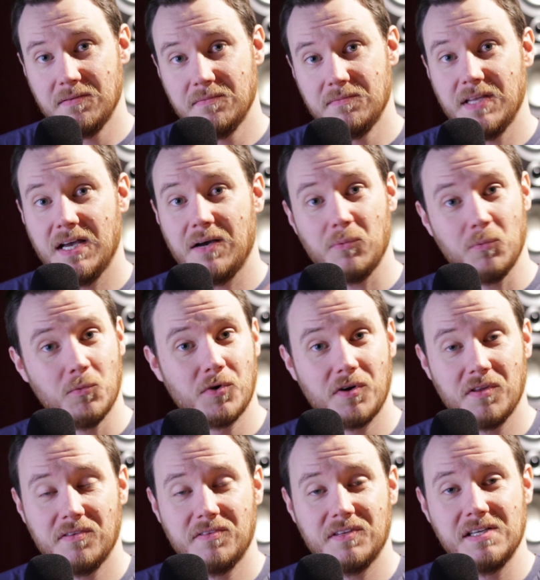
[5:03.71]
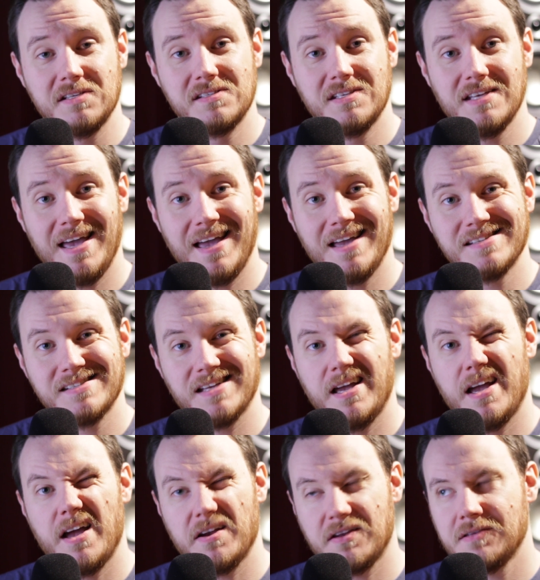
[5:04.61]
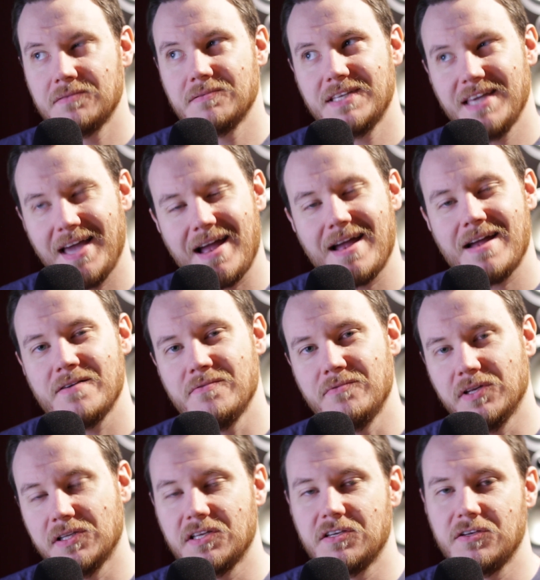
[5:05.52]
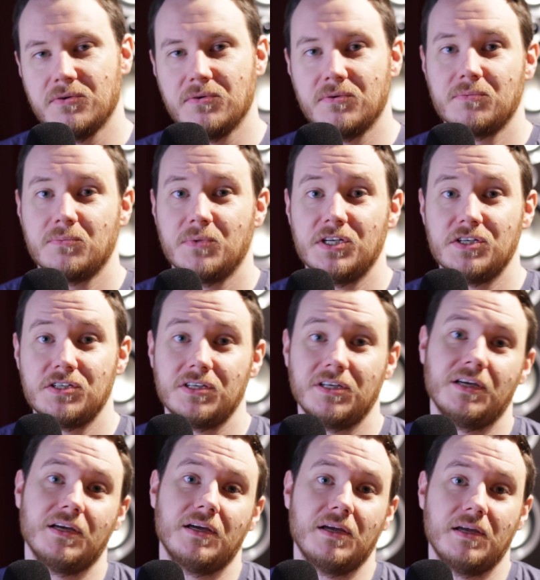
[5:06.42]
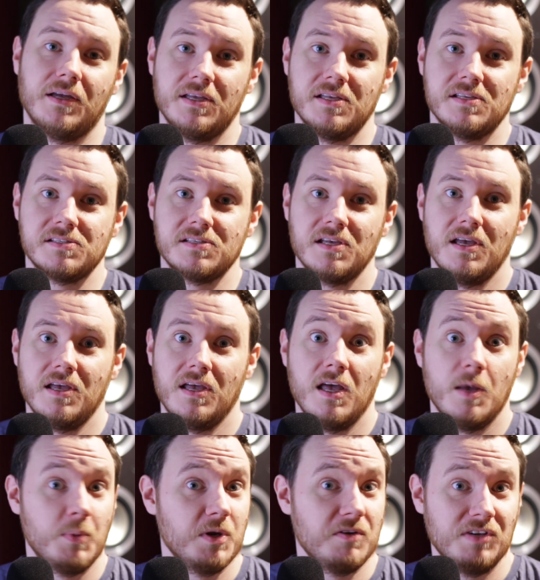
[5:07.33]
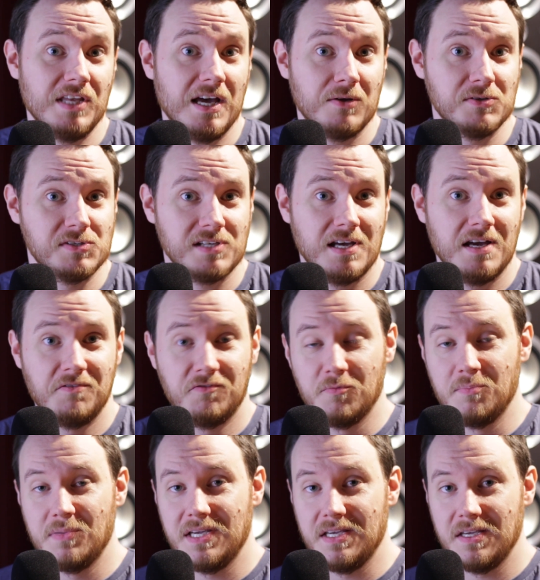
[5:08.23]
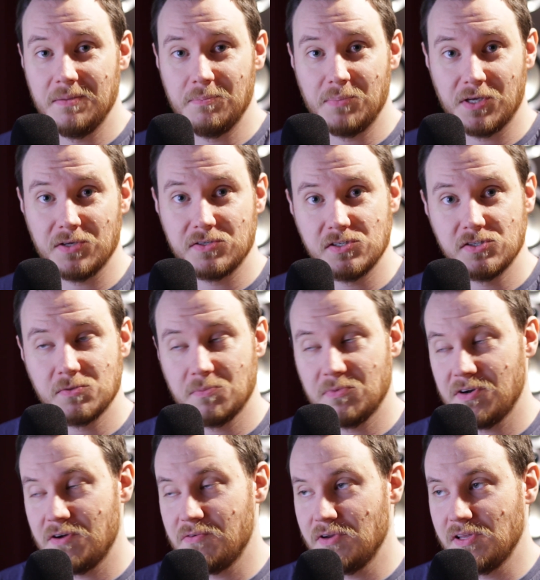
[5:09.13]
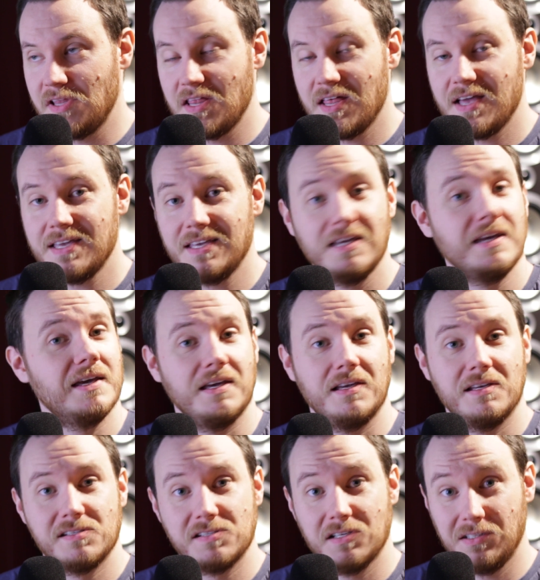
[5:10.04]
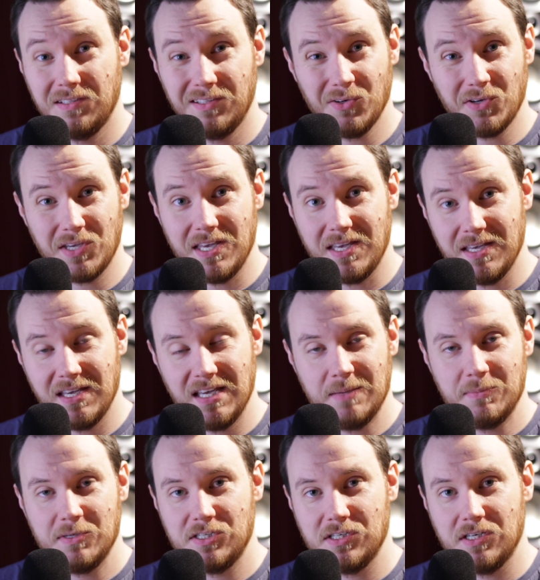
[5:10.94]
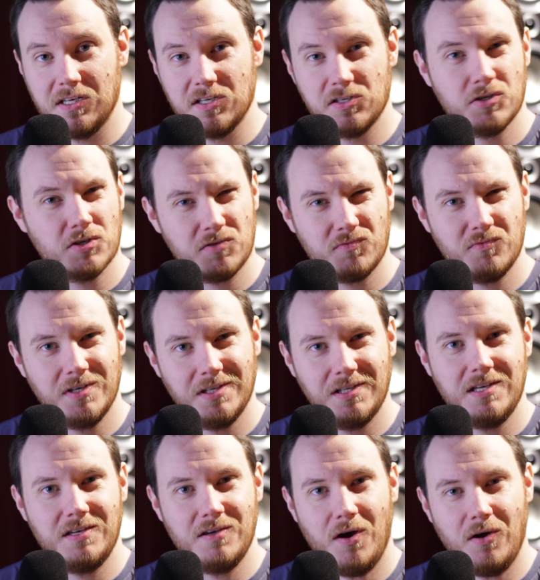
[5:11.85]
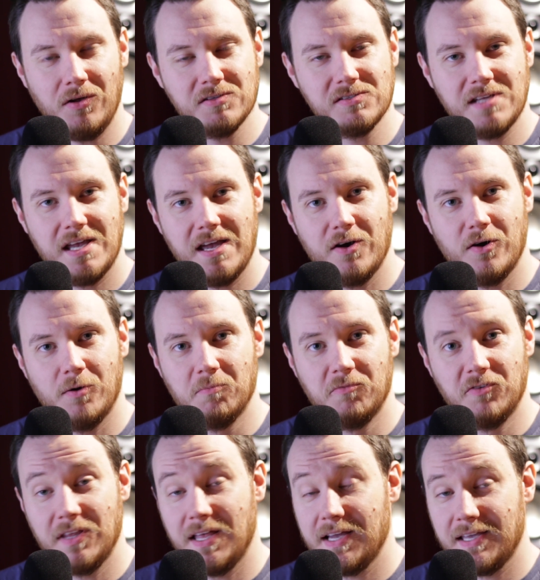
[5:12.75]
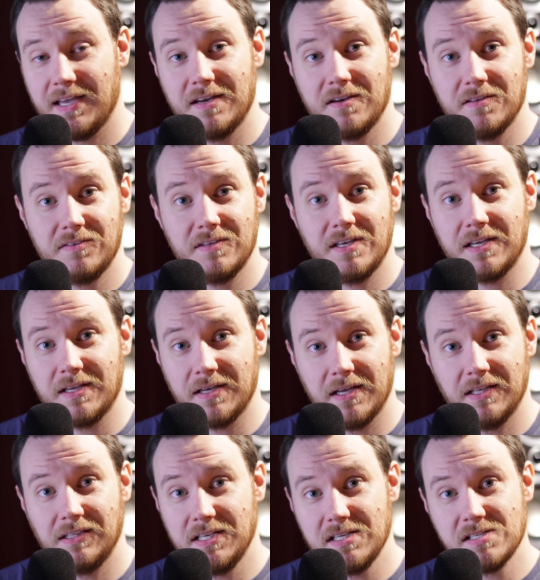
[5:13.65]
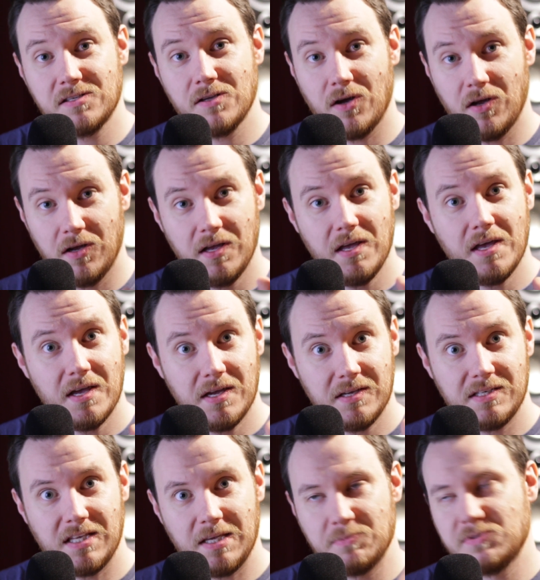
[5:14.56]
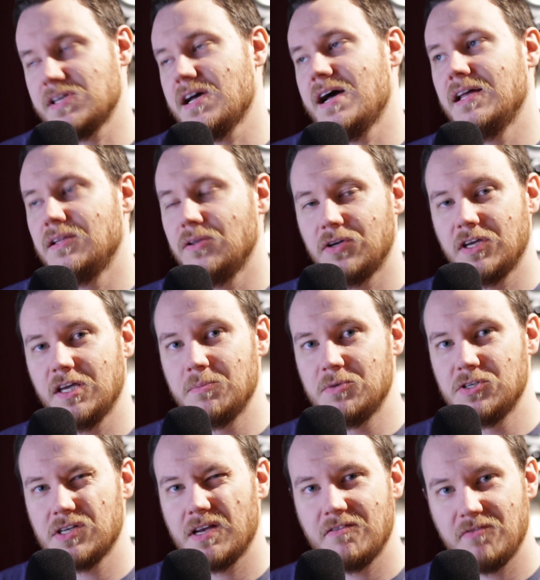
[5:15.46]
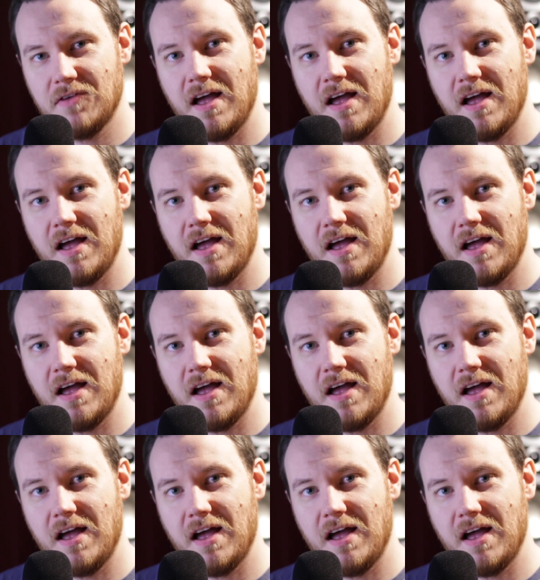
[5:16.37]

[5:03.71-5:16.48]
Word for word: Now, one of the things the ASIAIR can't really do, which is a bit of a downside for me because it's something I really like, is lucky imaging. It's just really not set up for that kind of thing, at least not deep sky lucky imaging.